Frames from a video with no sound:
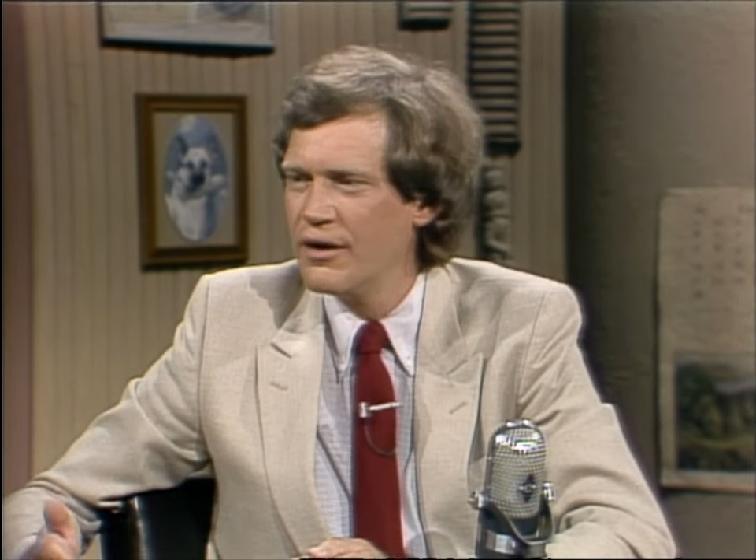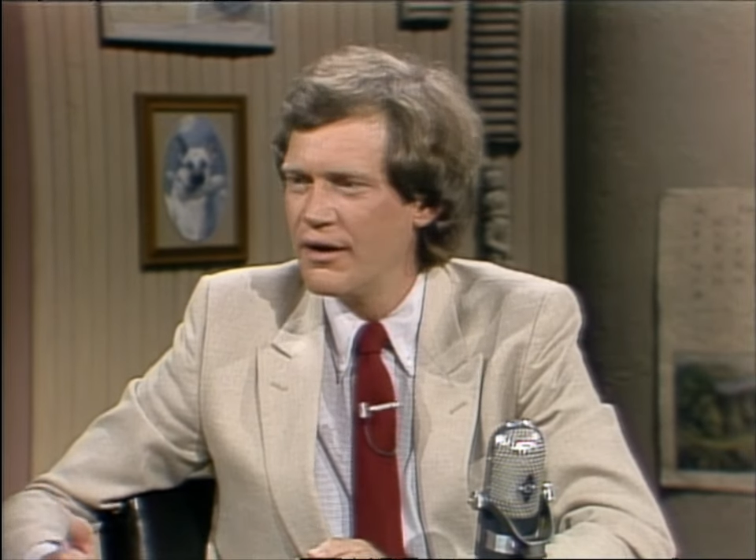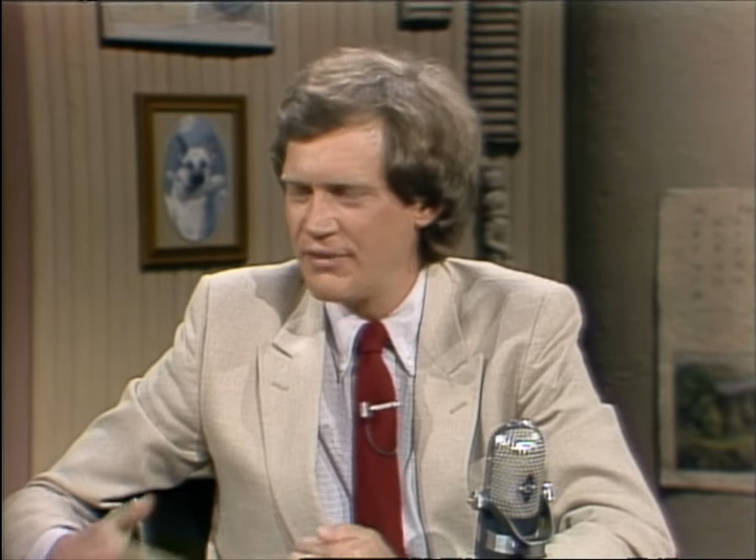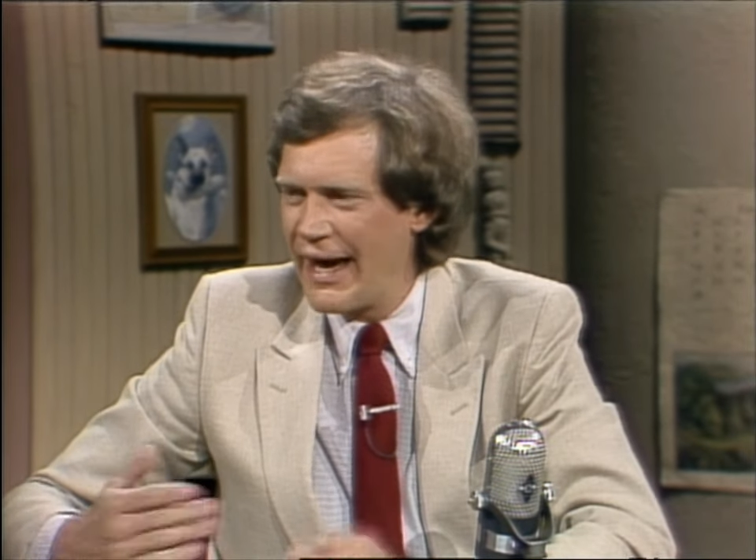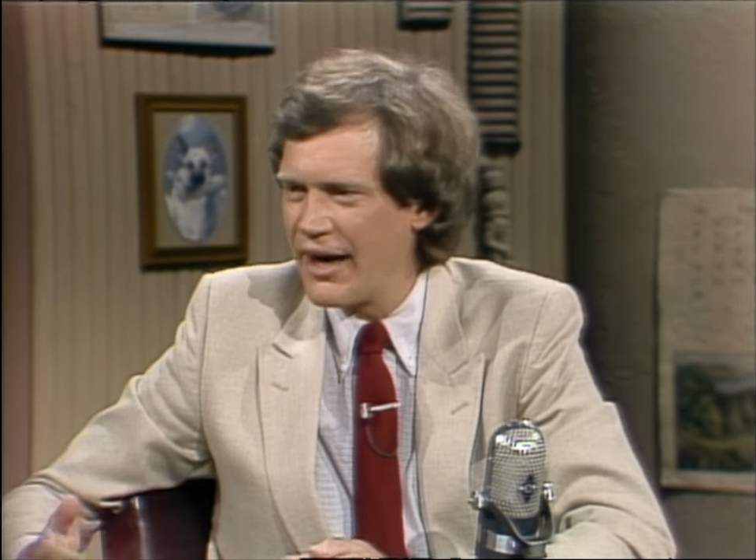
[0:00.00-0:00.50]

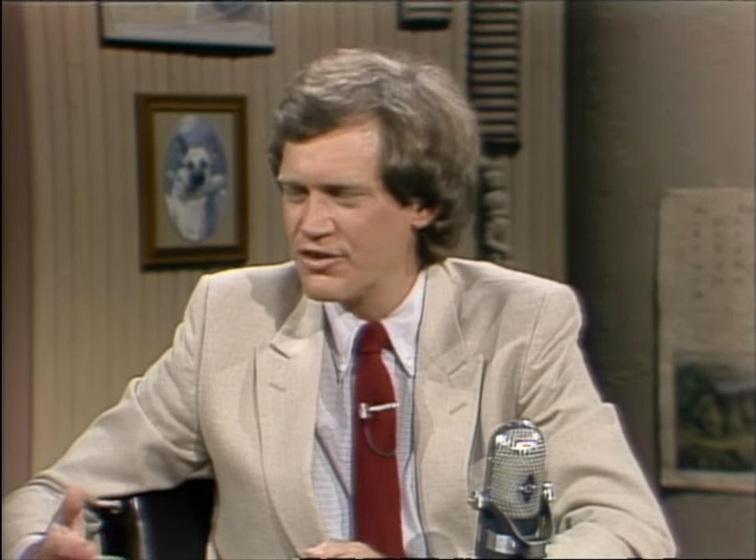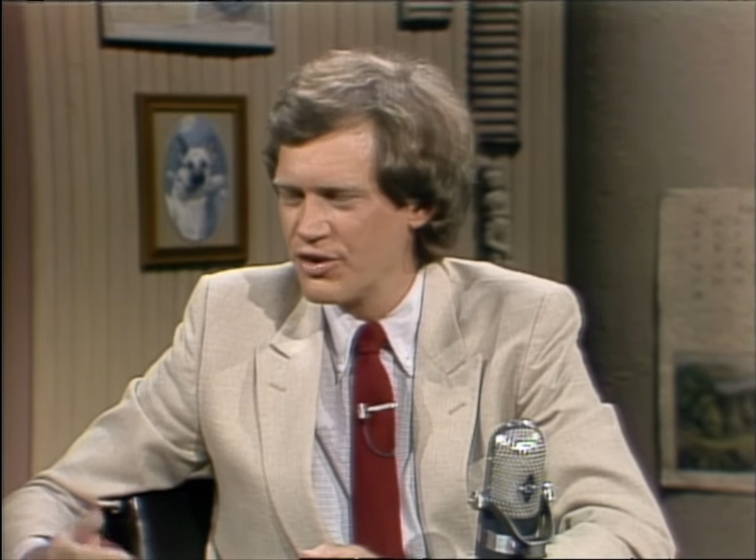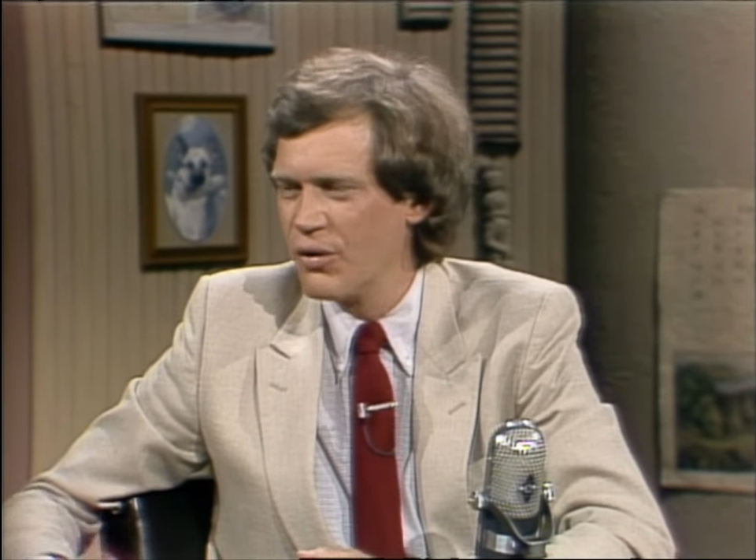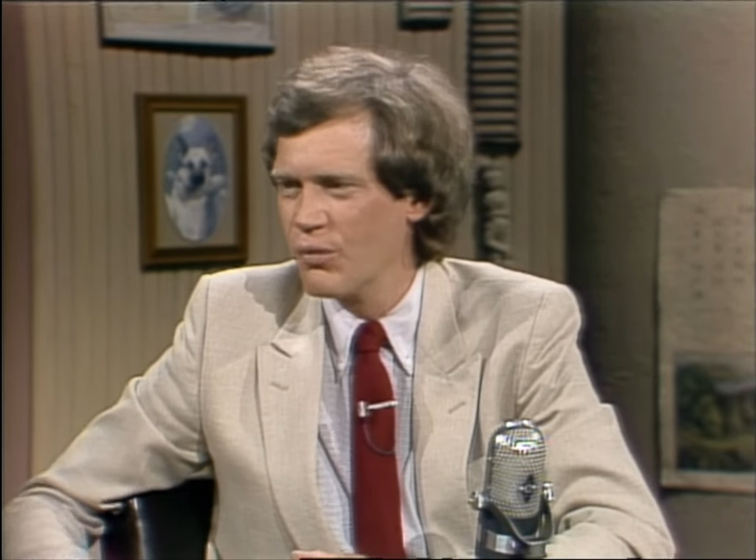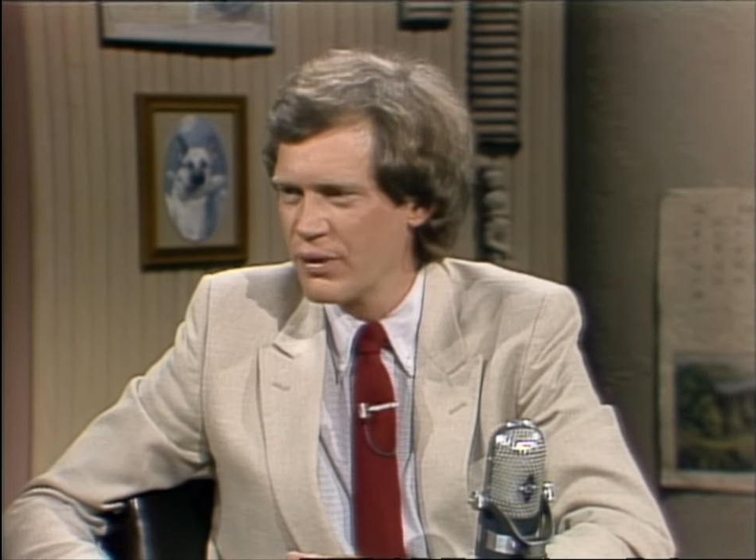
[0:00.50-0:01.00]
if you had a
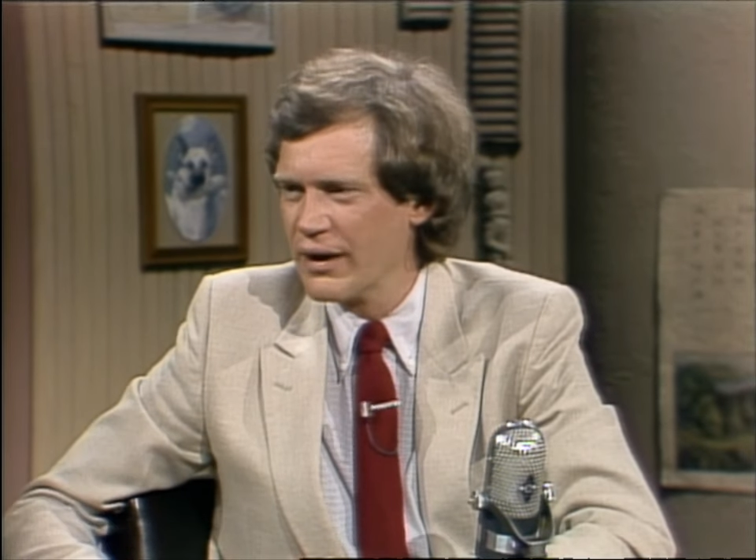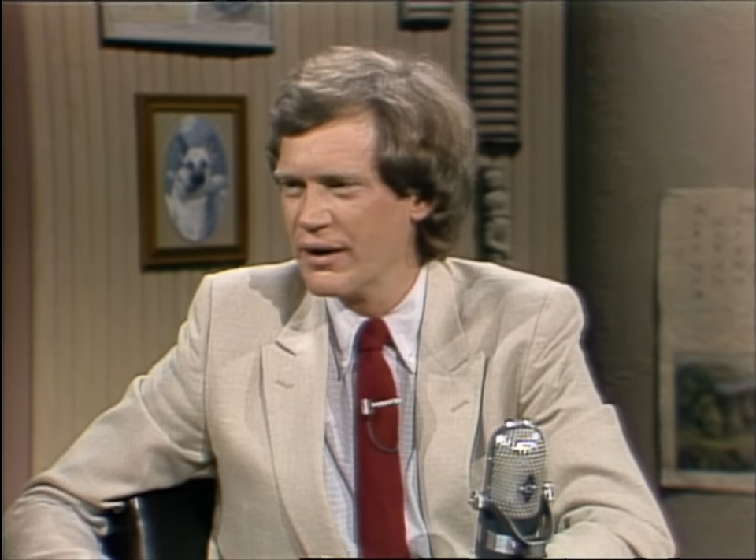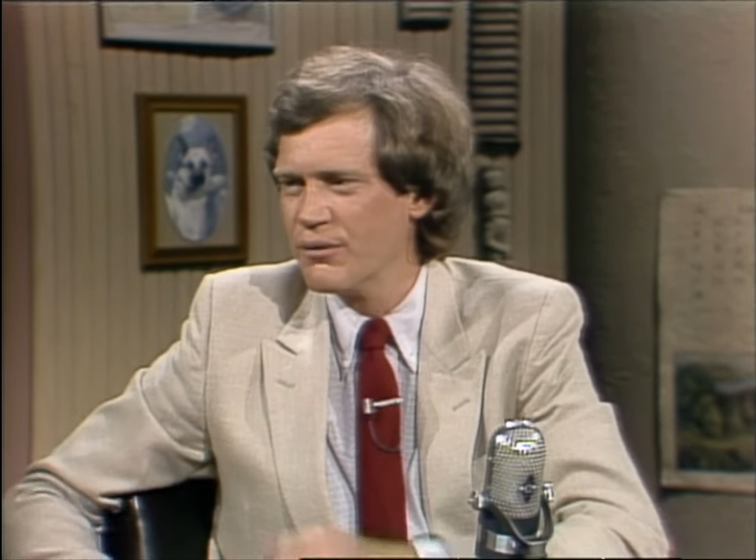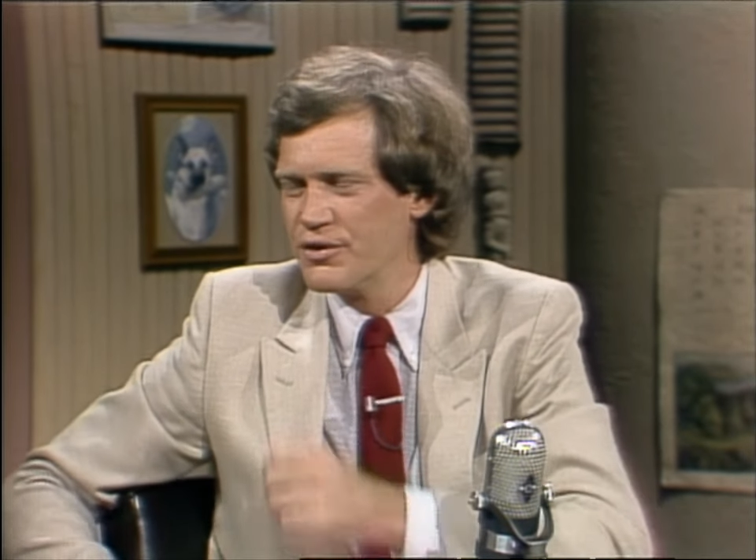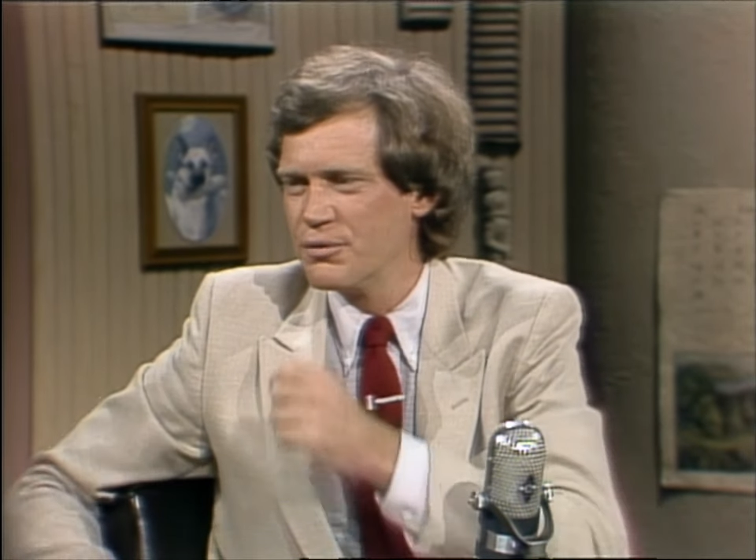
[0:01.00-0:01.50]
show, really, would you